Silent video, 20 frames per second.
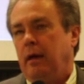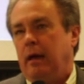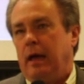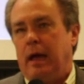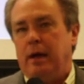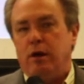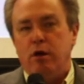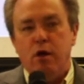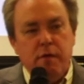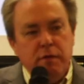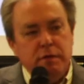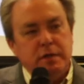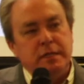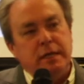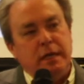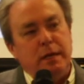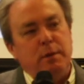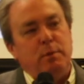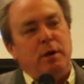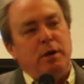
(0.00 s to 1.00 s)
And you ever
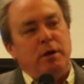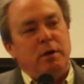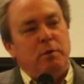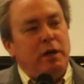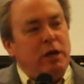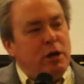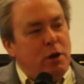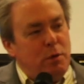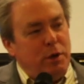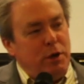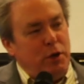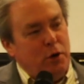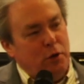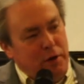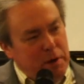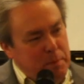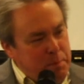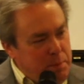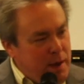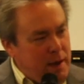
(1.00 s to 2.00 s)
seen when you know when you're
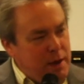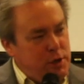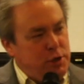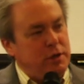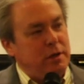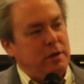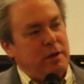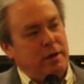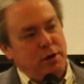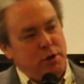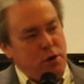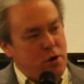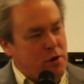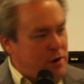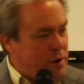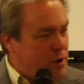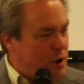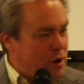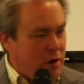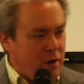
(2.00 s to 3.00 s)
impatient and you're
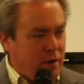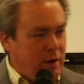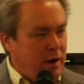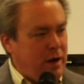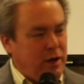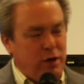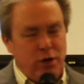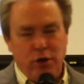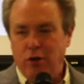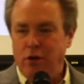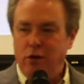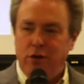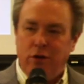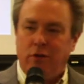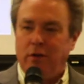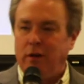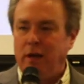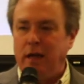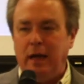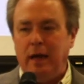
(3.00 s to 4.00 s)
in a hurry and you know
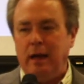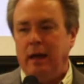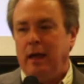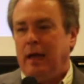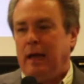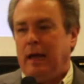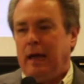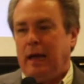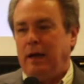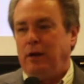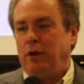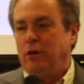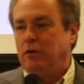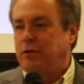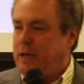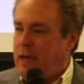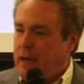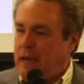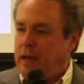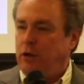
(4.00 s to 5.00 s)
you're late and you're
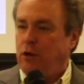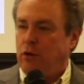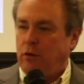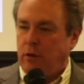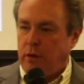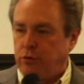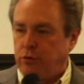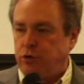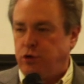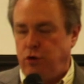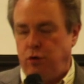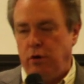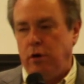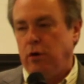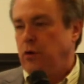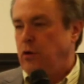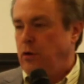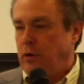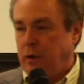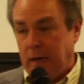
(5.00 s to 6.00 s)
taking your two
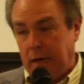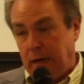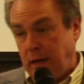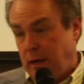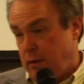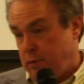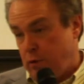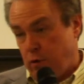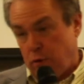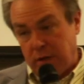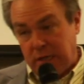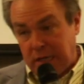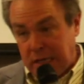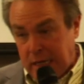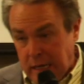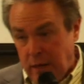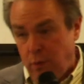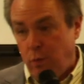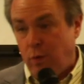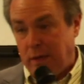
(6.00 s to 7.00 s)
year old and of course
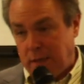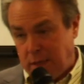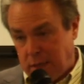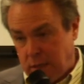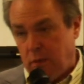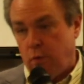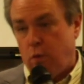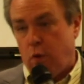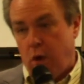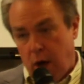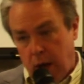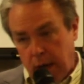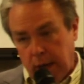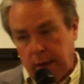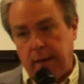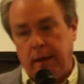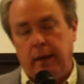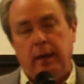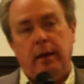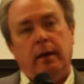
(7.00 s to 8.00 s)
he wants to walk.
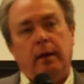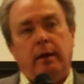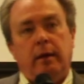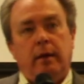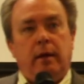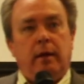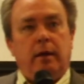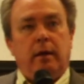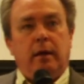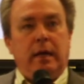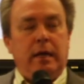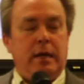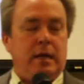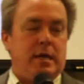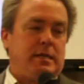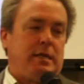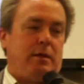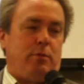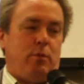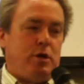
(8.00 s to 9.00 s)
He
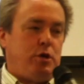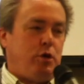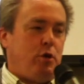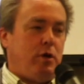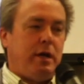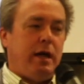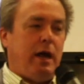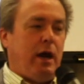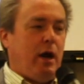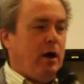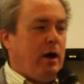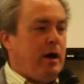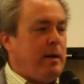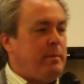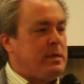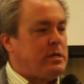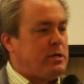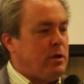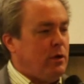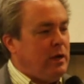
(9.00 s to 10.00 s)
doesn't want you to carry him,
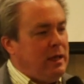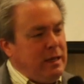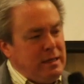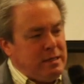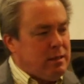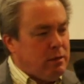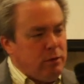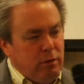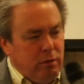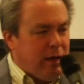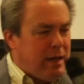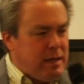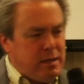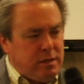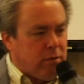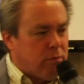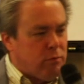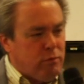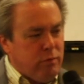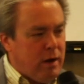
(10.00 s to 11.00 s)
and so his little legs
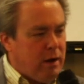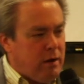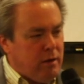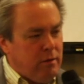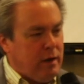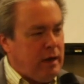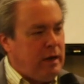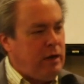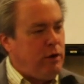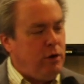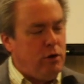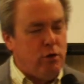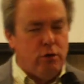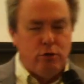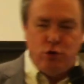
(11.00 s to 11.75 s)
are running, and you're